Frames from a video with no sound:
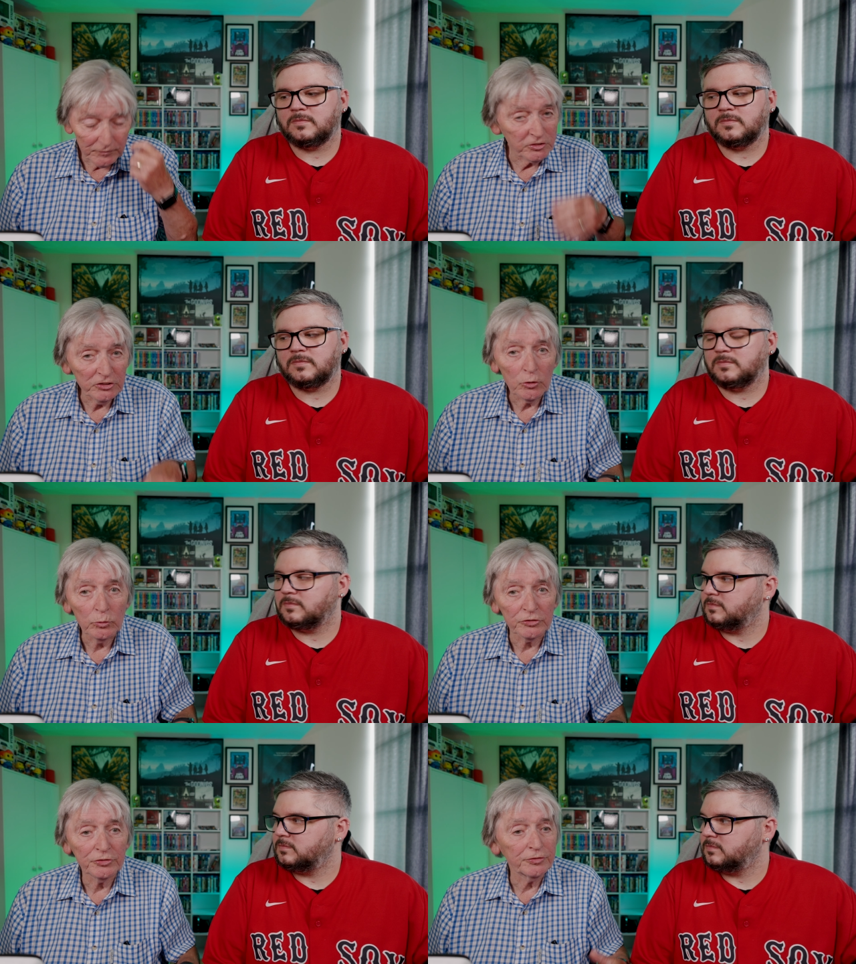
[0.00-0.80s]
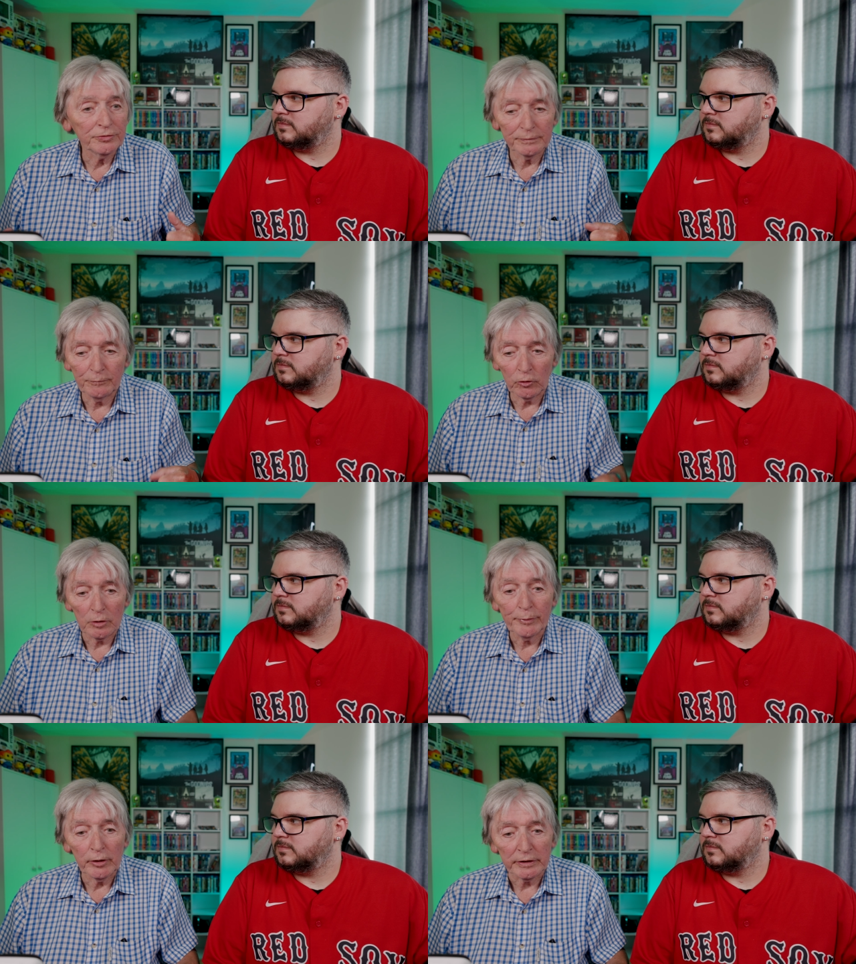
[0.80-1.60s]
Speaker 1: she's always on a
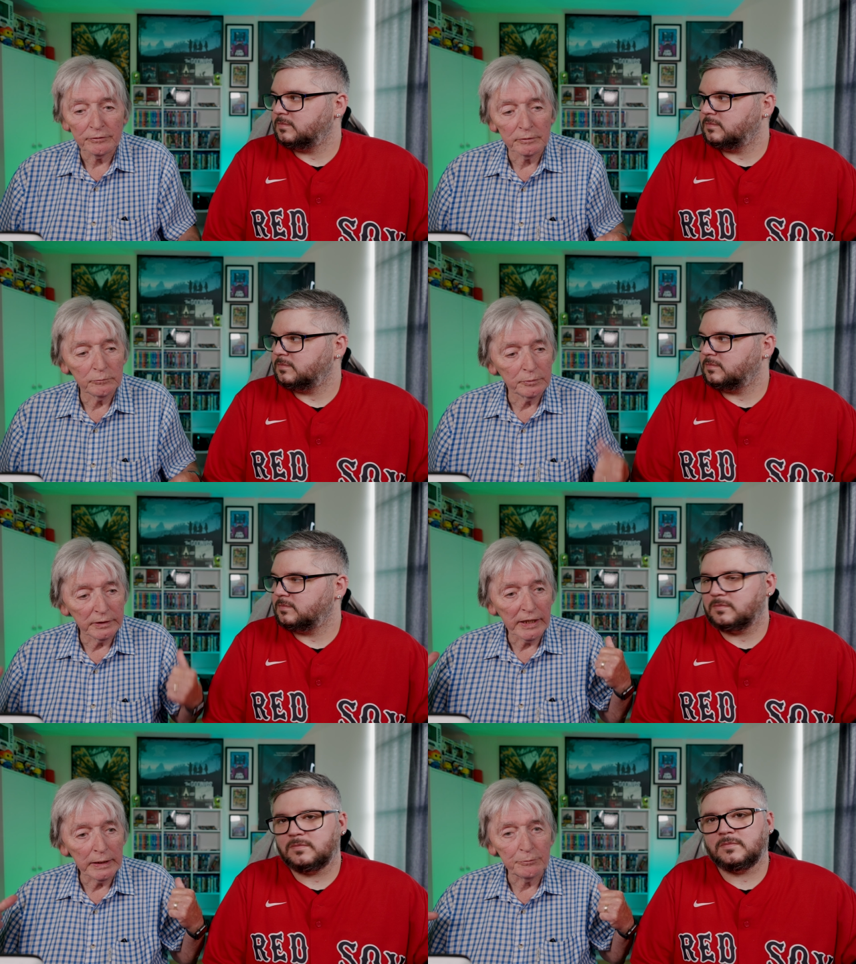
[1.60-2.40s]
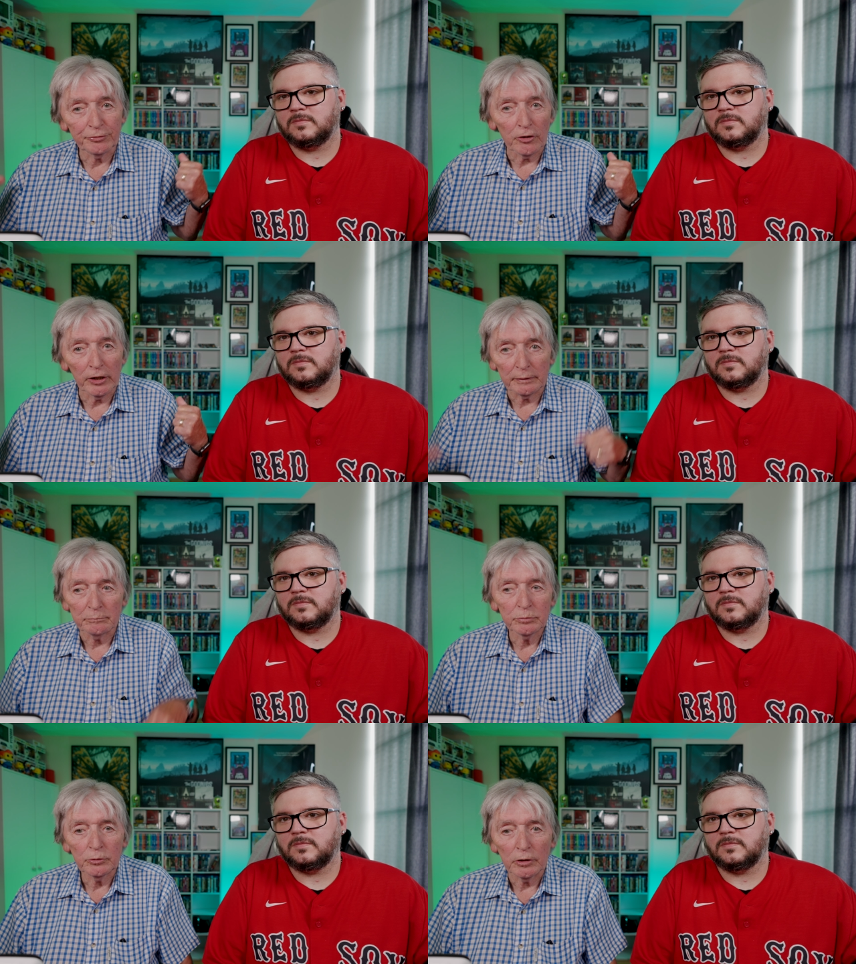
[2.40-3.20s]
bike with the cape flying.
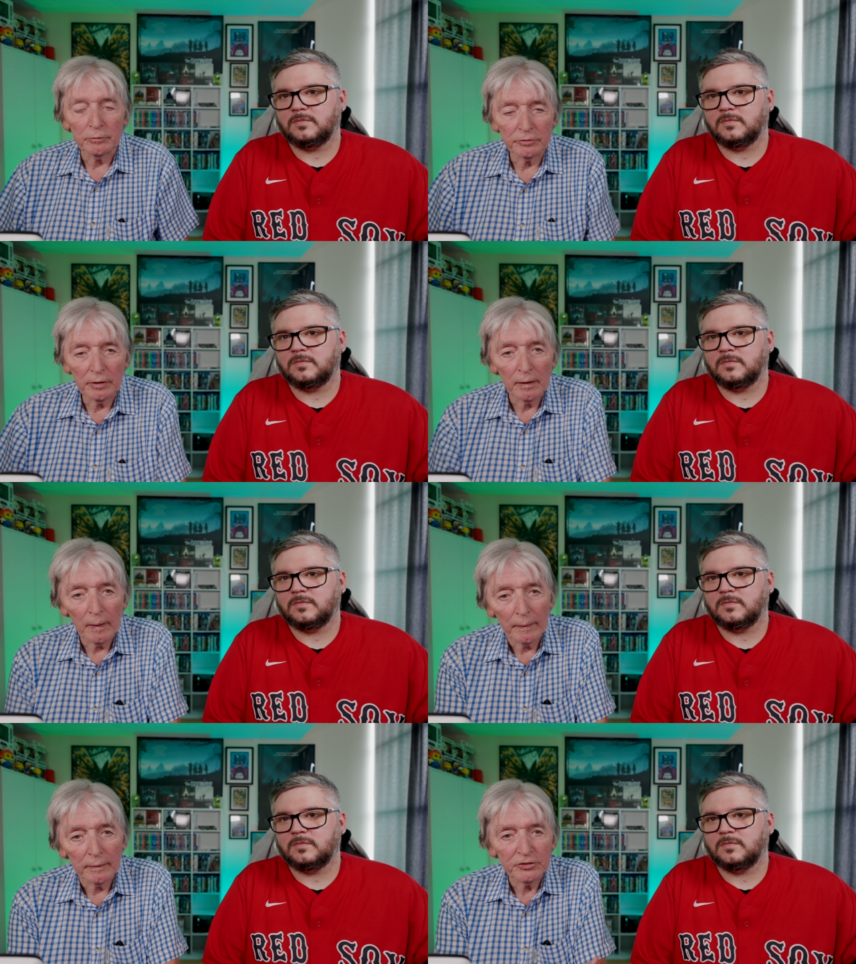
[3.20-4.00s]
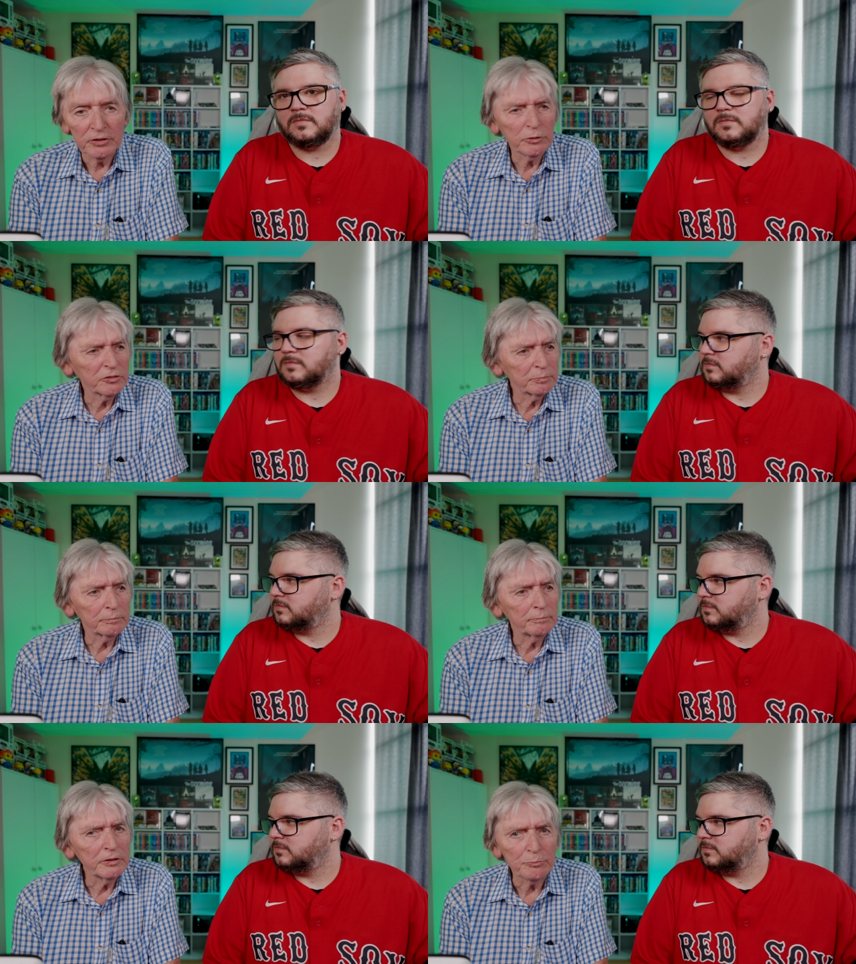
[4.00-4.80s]
You know, she was
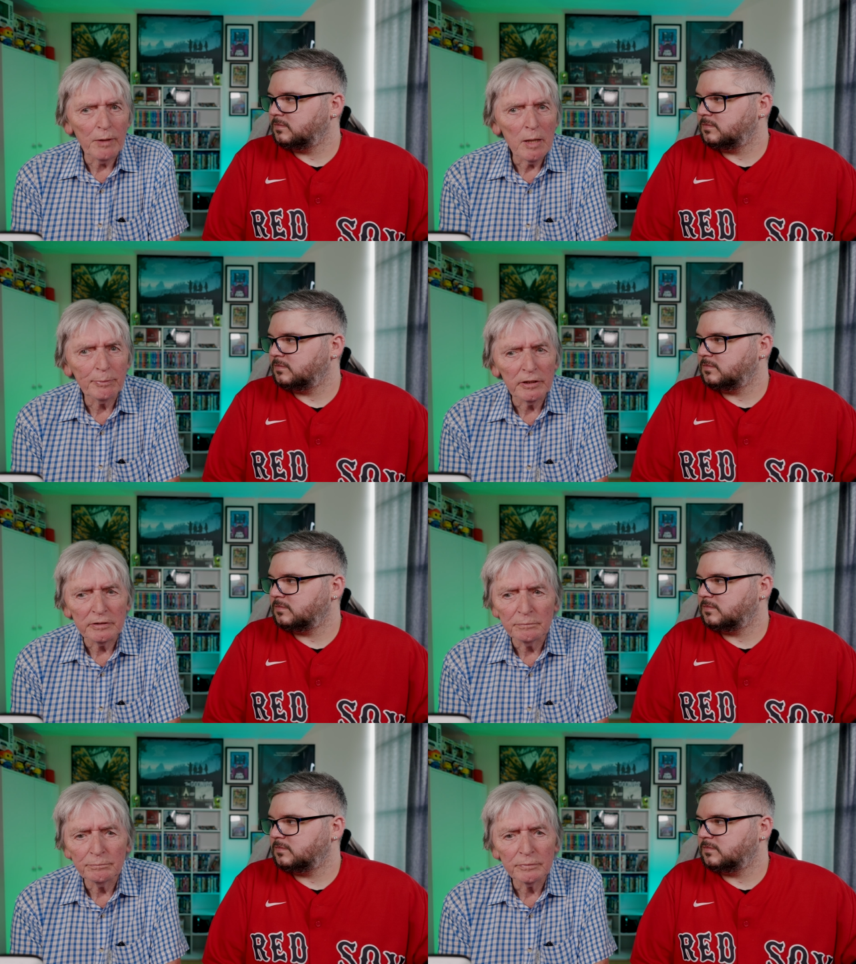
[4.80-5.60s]
Miss Marple in